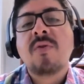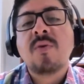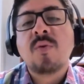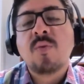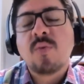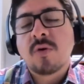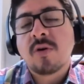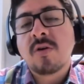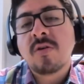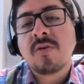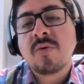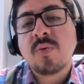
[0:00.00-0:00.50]
the
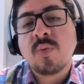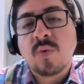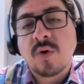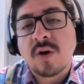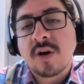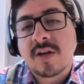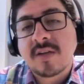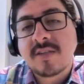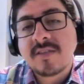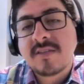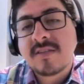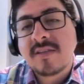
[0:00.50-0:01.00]
world
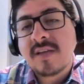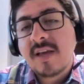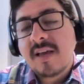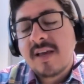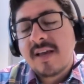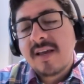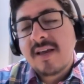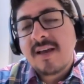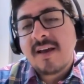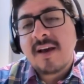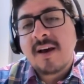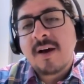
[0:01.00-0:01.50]
works.
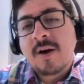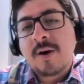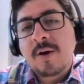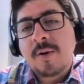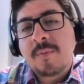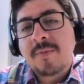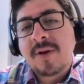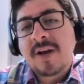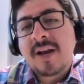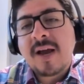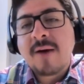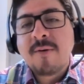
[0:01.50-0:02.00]

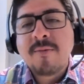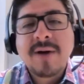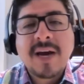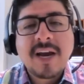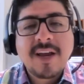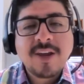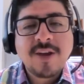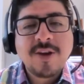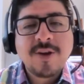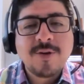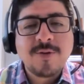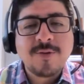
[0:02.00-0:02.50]
And how
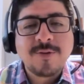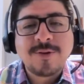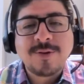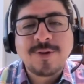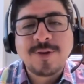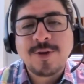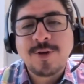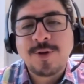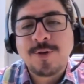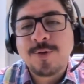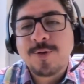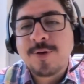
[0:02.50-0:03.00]
about you?
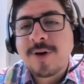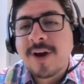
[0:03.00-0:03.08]
Do you